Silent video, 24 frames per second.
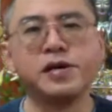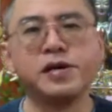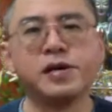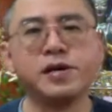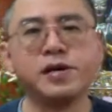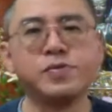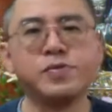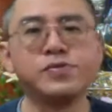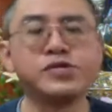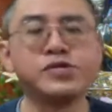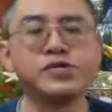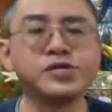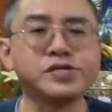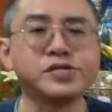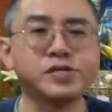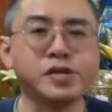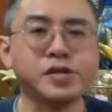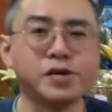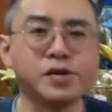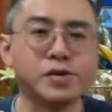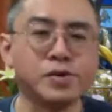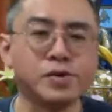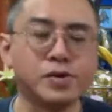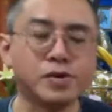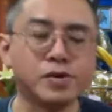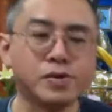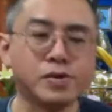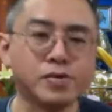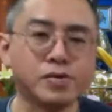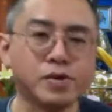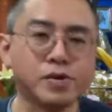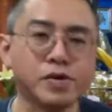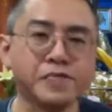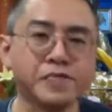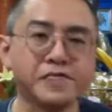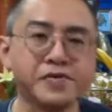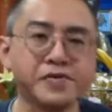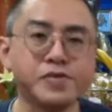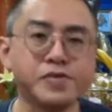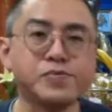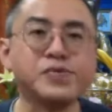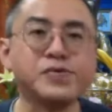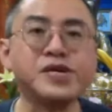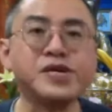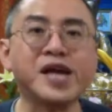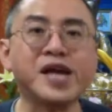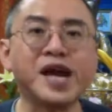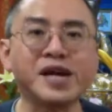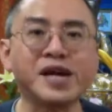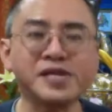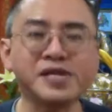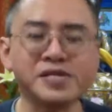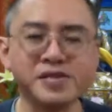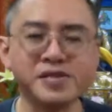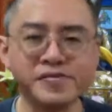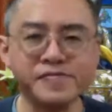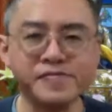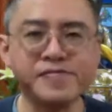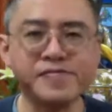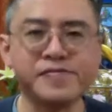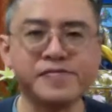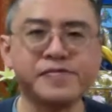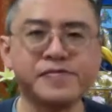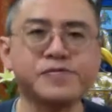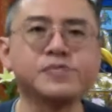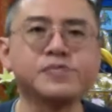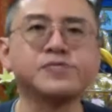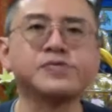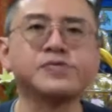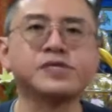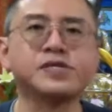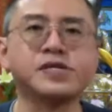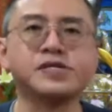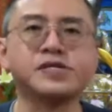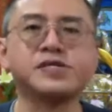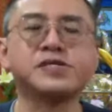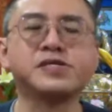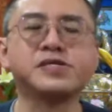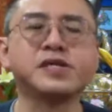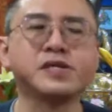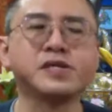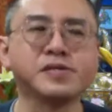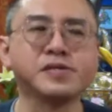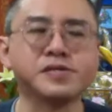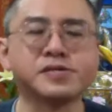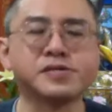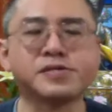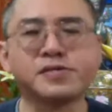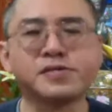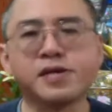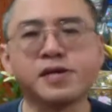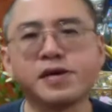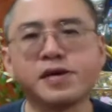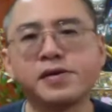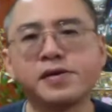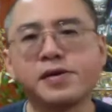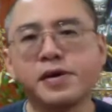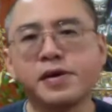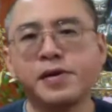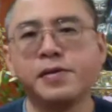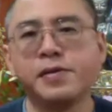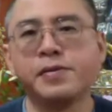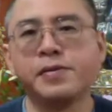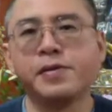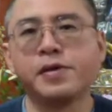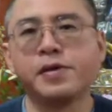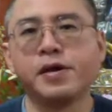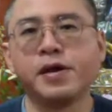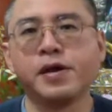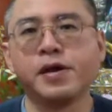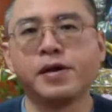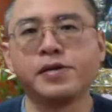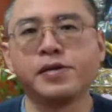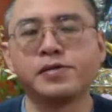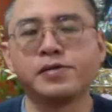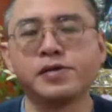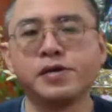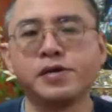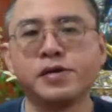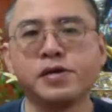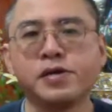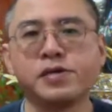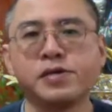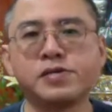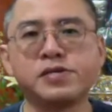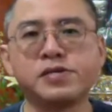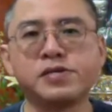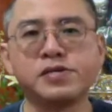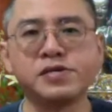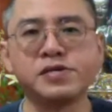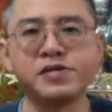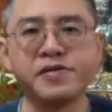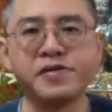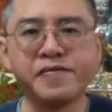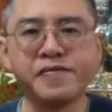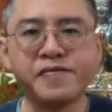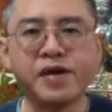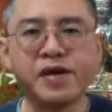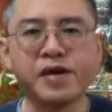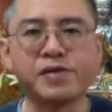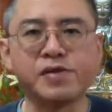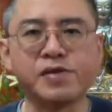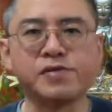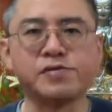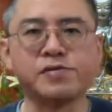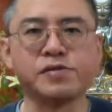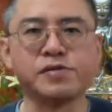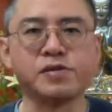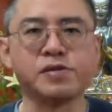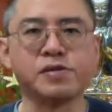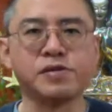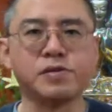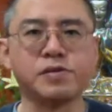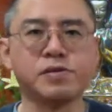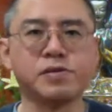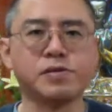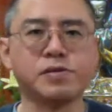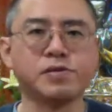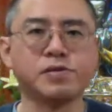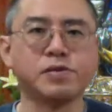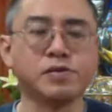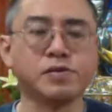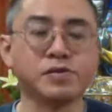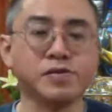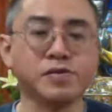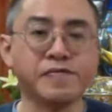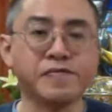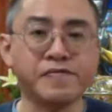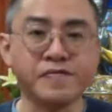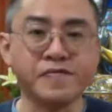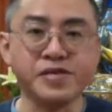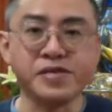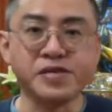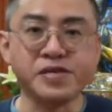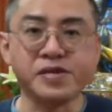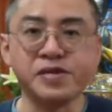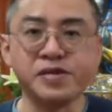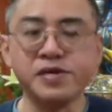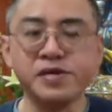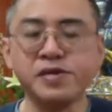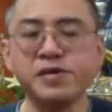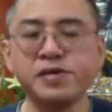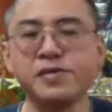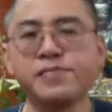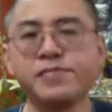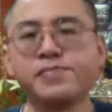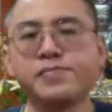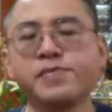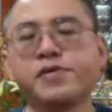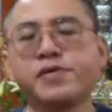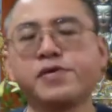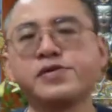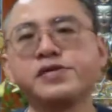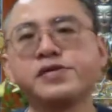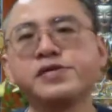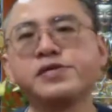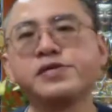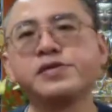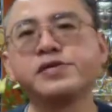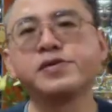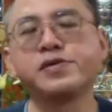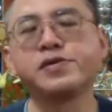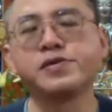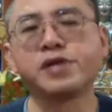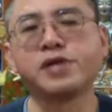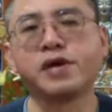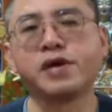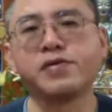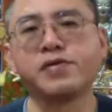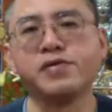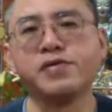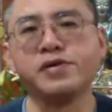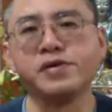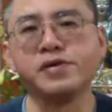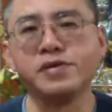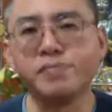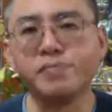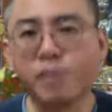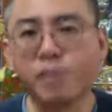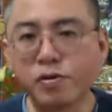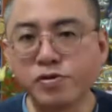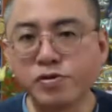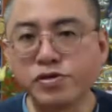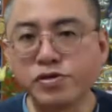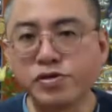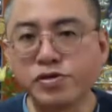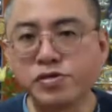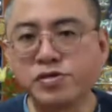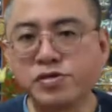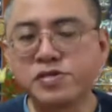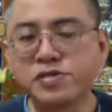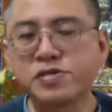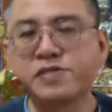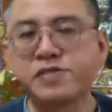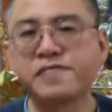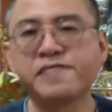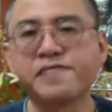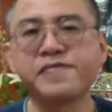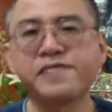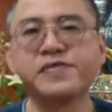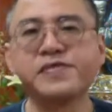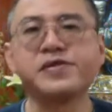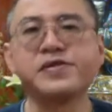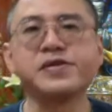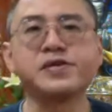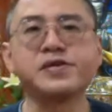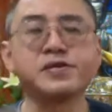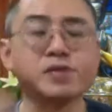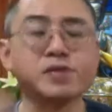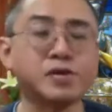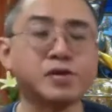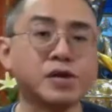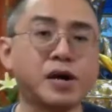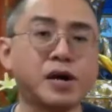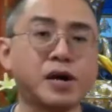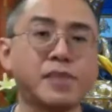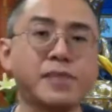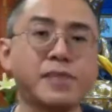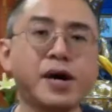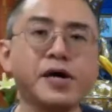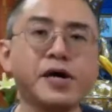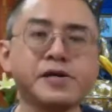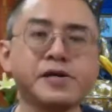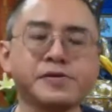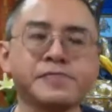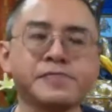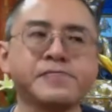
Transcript: which is quite often reactive to certain things, has a certain effect on the physical body, on our emotions and feelings, on our mind.